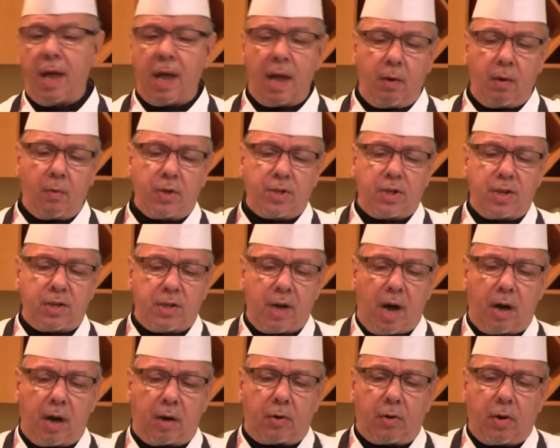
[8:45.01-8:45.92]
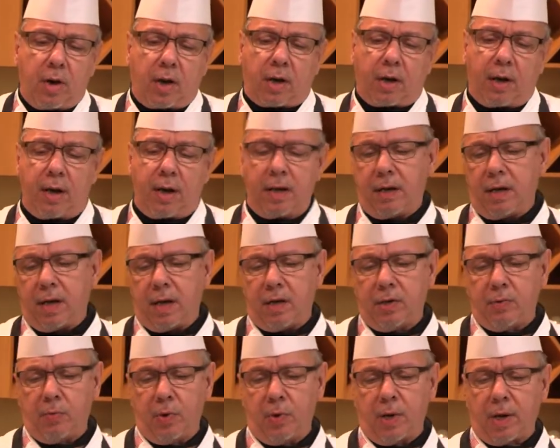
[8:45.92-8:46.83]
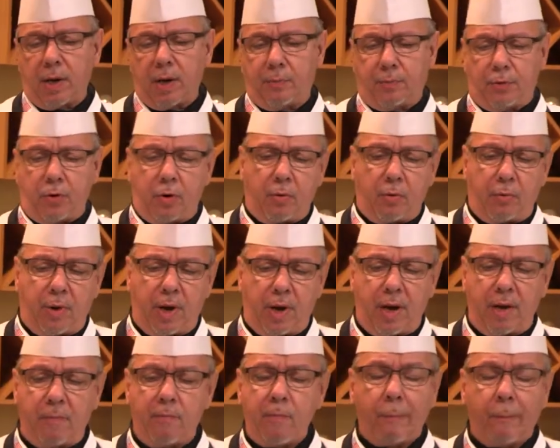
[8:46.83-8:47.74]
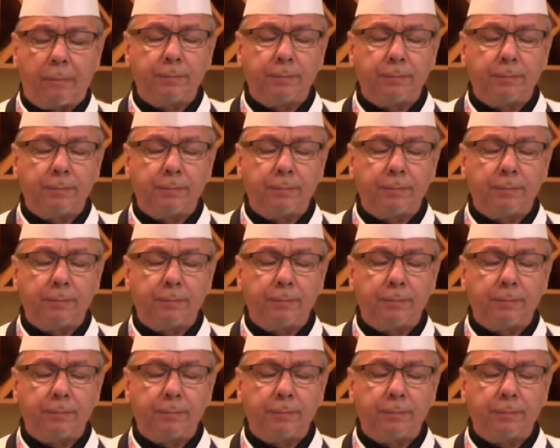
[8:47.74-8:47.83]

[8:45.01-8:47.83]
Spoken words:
And when you're done cooking it, and we're gonna puree it,